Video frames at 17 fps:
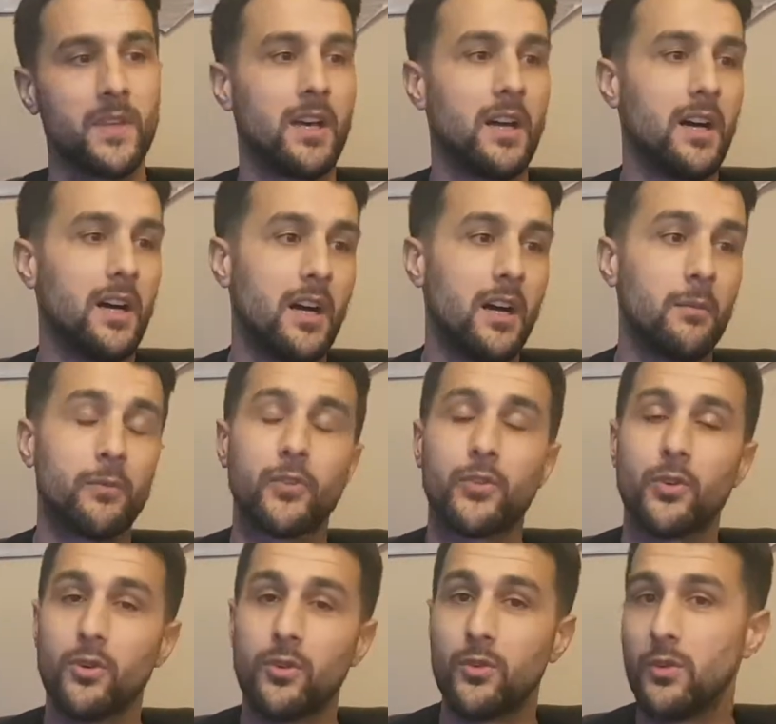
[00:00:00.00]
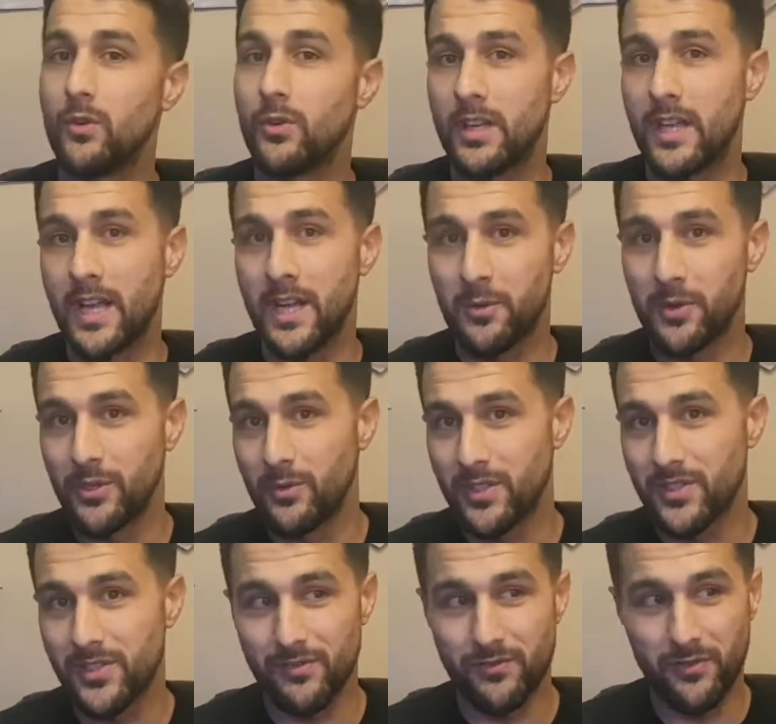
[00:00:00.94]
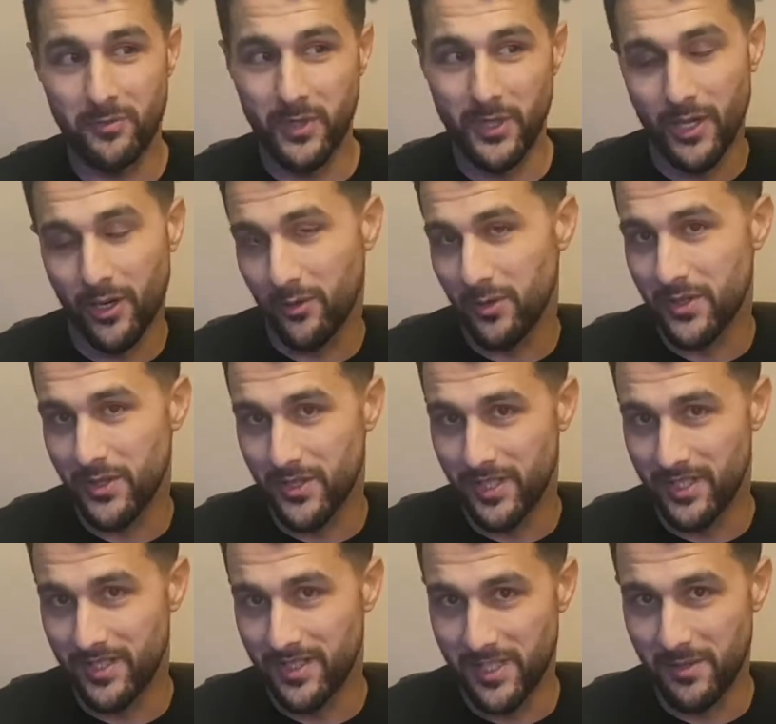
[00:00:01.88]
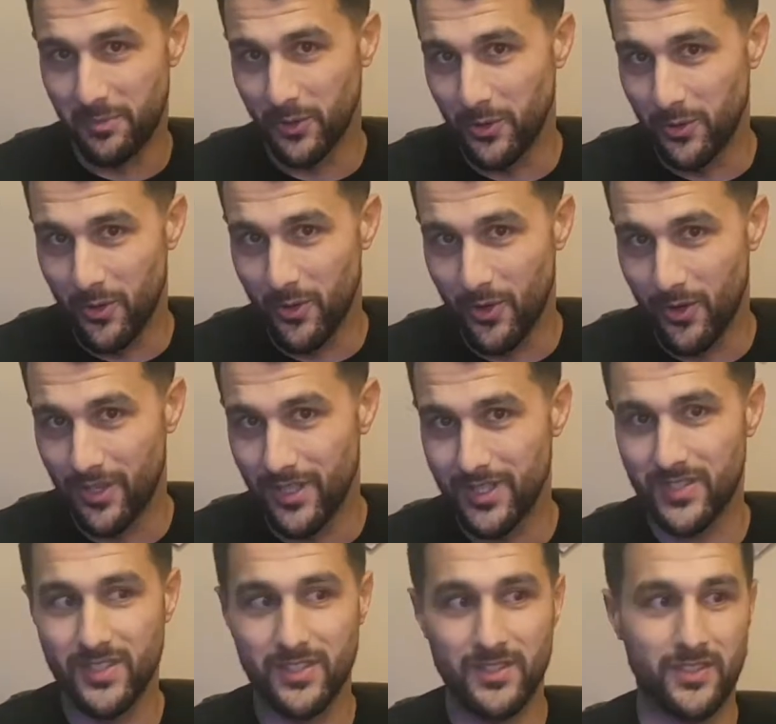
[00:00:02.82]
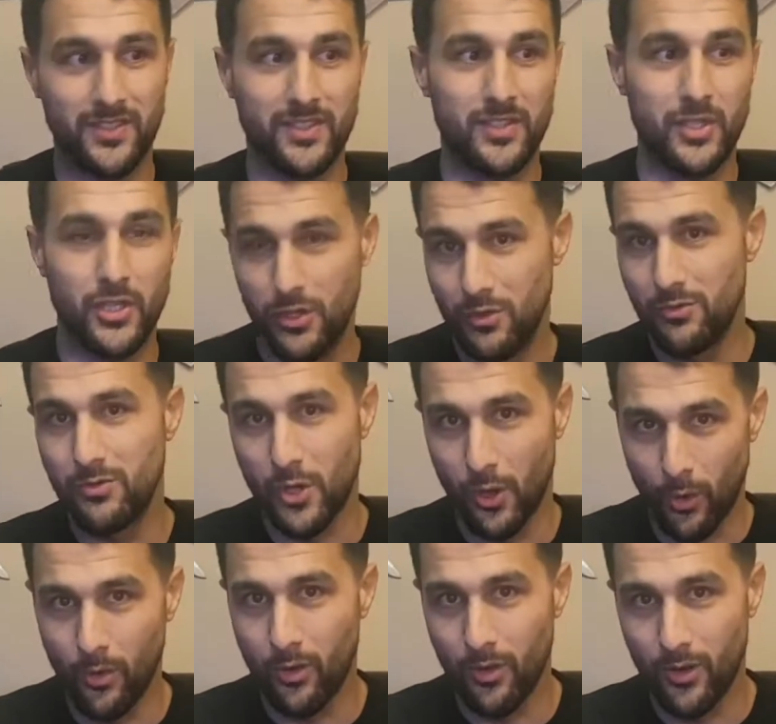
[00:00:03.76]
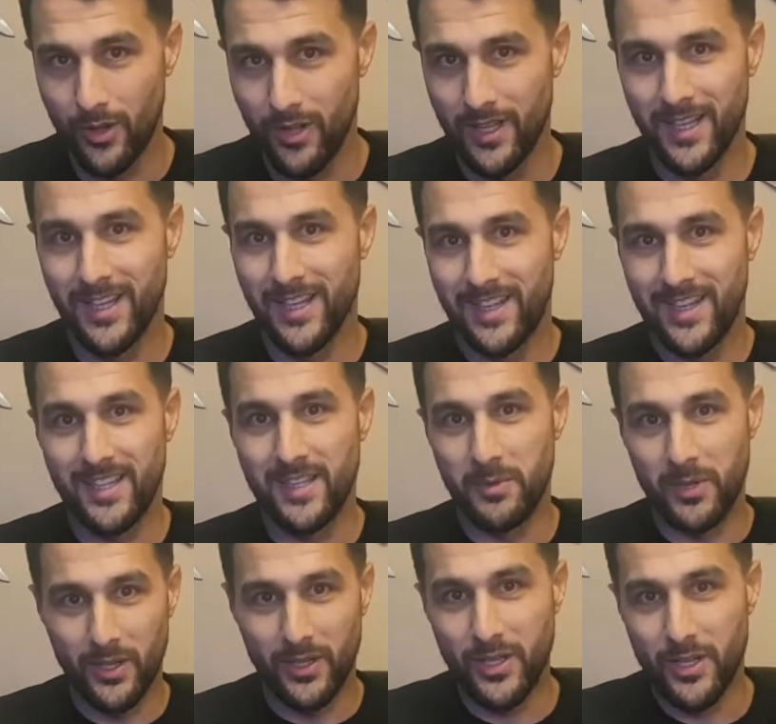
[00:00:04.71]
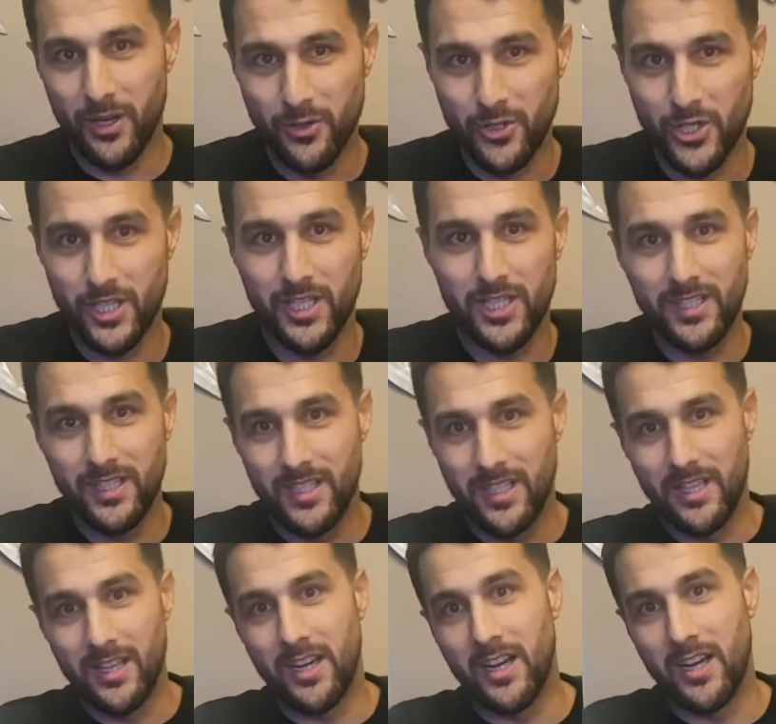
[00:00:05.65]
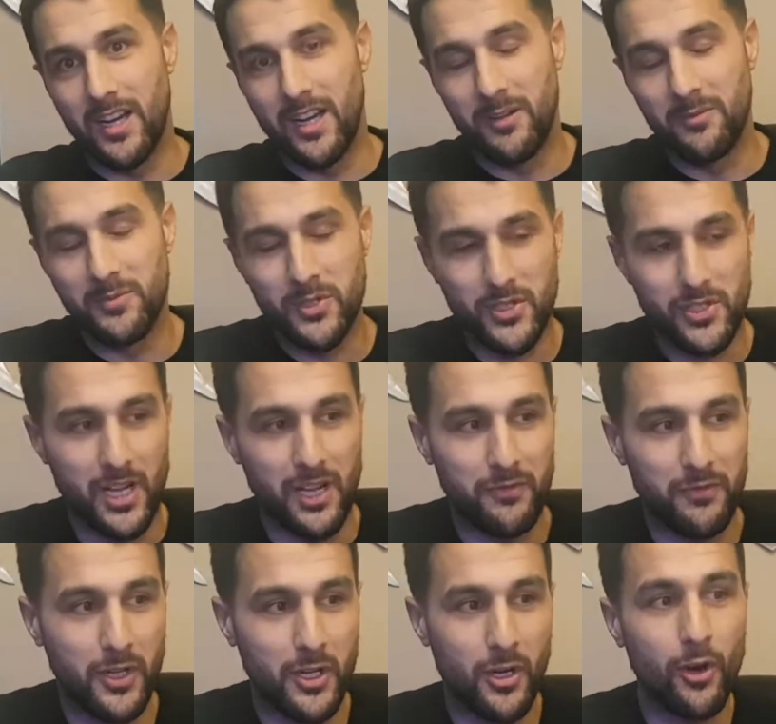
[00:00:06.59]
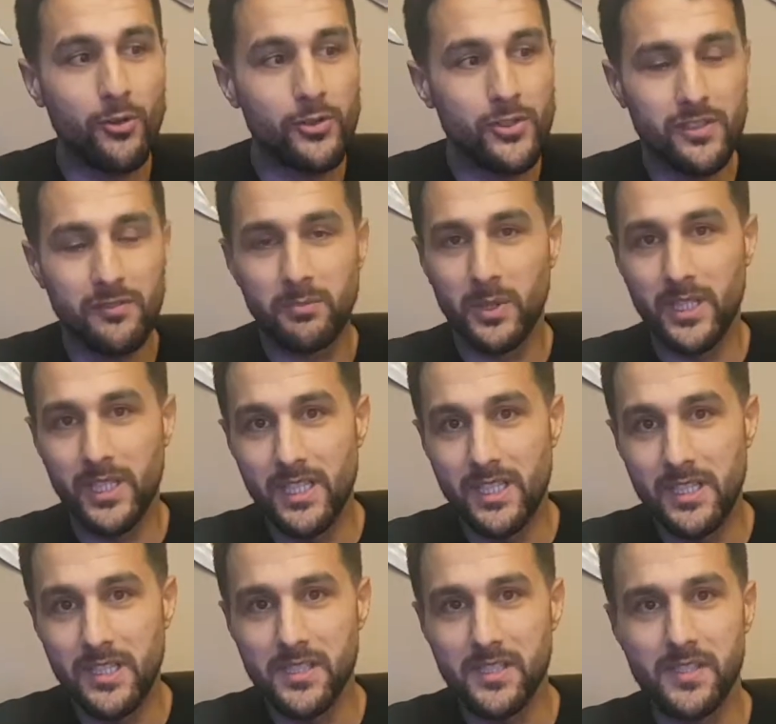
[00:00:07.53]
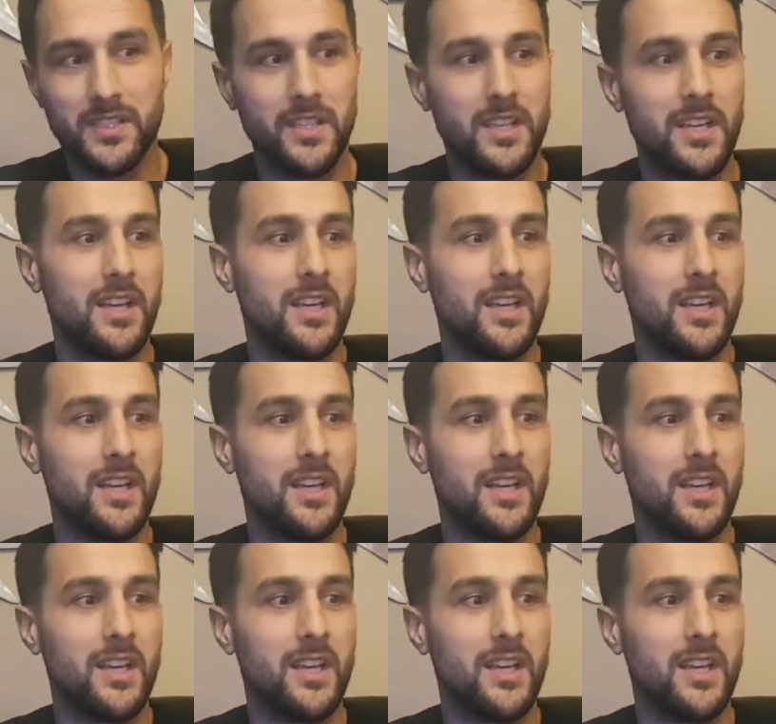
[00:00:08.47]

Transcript: Um, so anyone who isn't familiar with the Deep Blue Hole is it's this huge hole in the middle of the ocean, um, just off the coast of Belize,